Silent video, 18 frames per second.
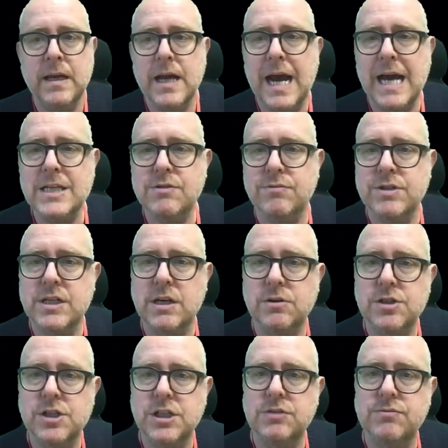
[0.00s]
As a
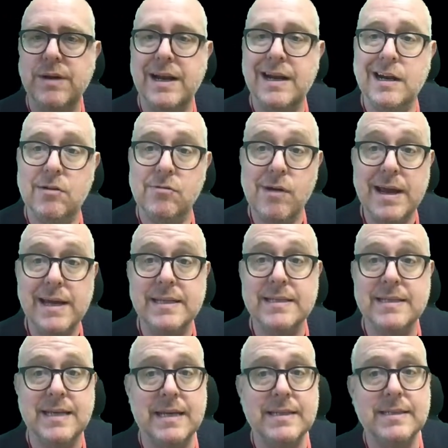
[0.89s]
result, she's written a great
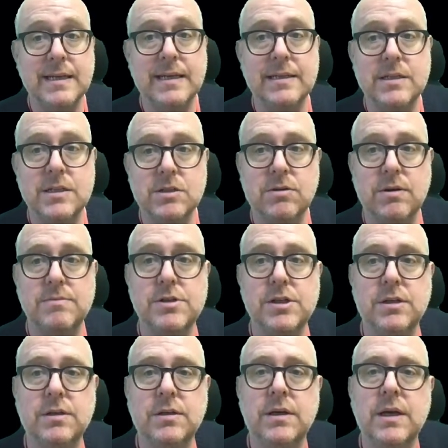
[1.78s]
setting
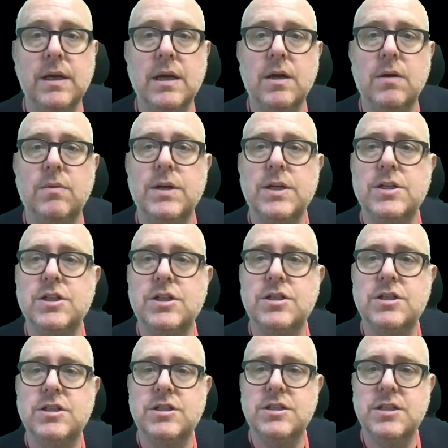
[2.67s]
description, which
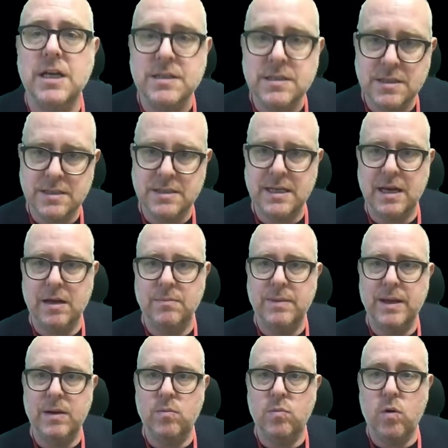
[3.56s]
doesn't tell
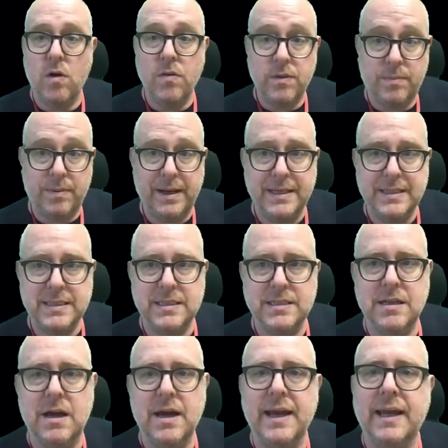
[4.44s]
me what the place
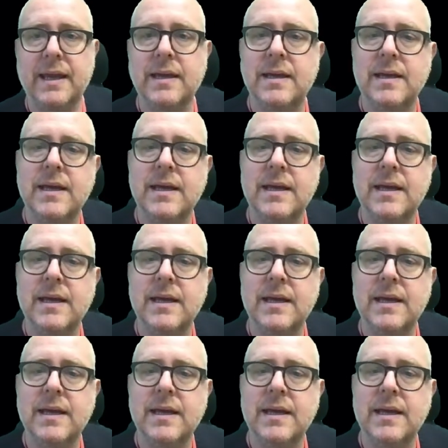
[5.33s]
is like.